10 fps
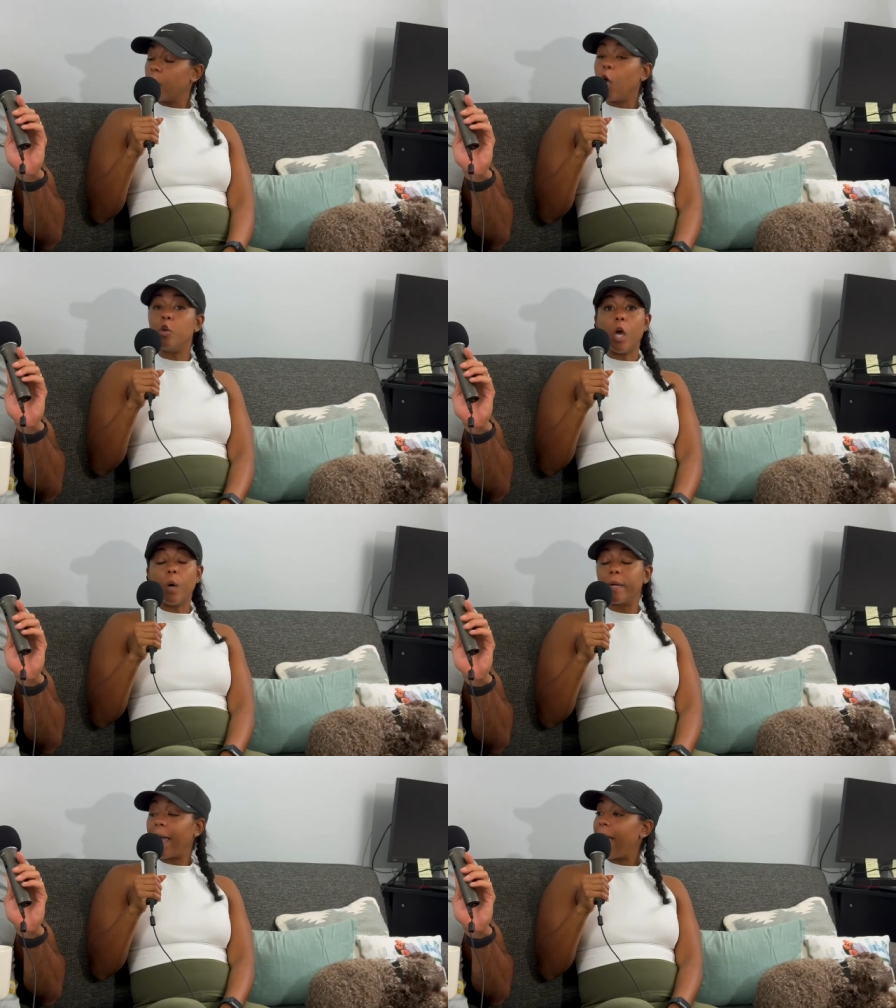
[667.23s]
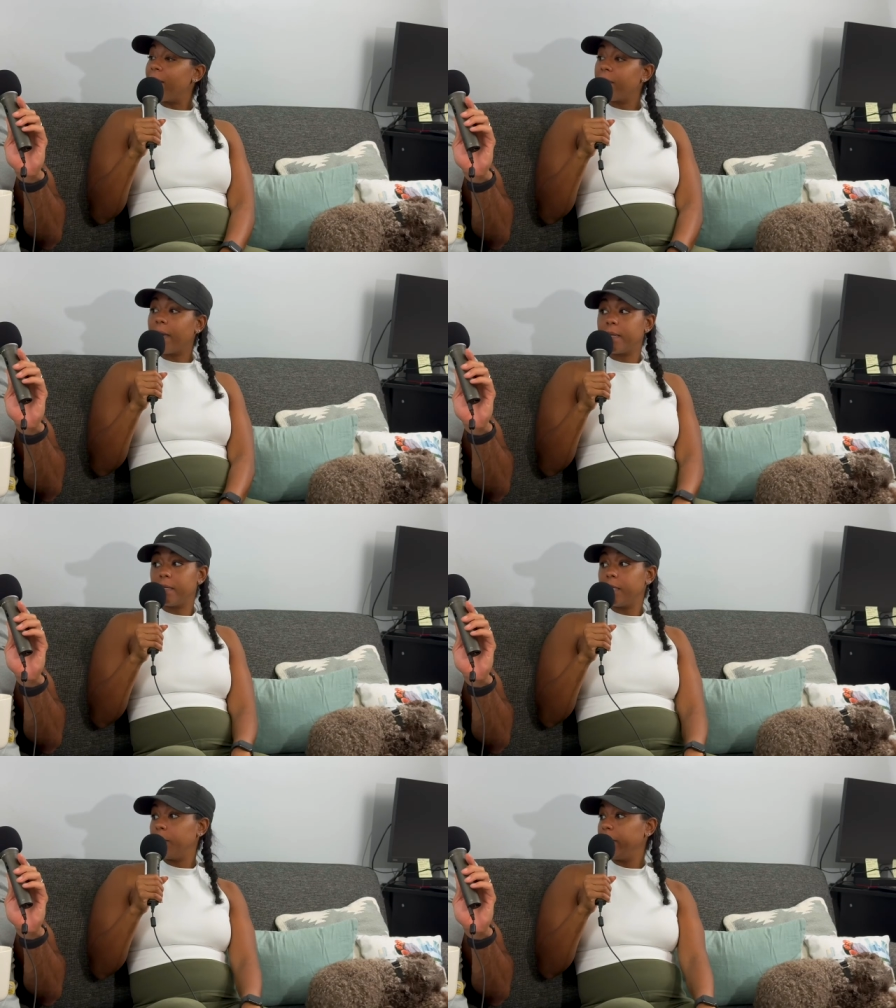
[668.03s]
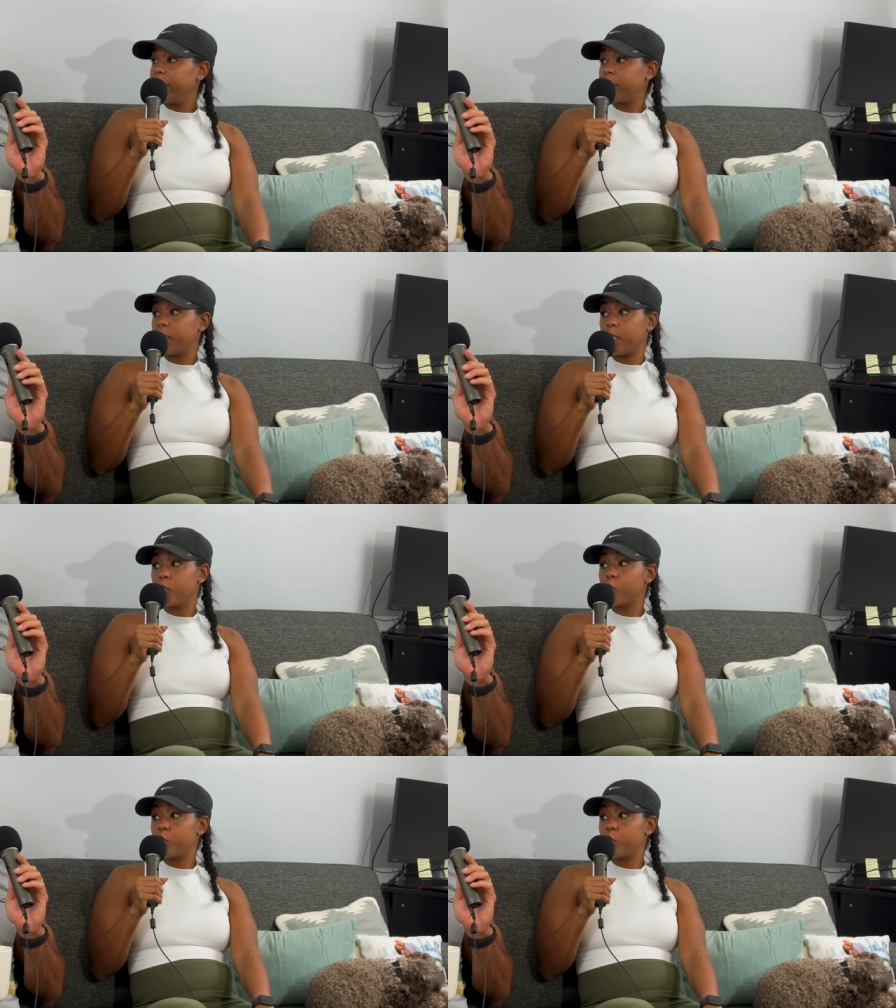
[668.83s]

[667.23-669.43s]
No, and I haven't had any bleeding since. Yeah.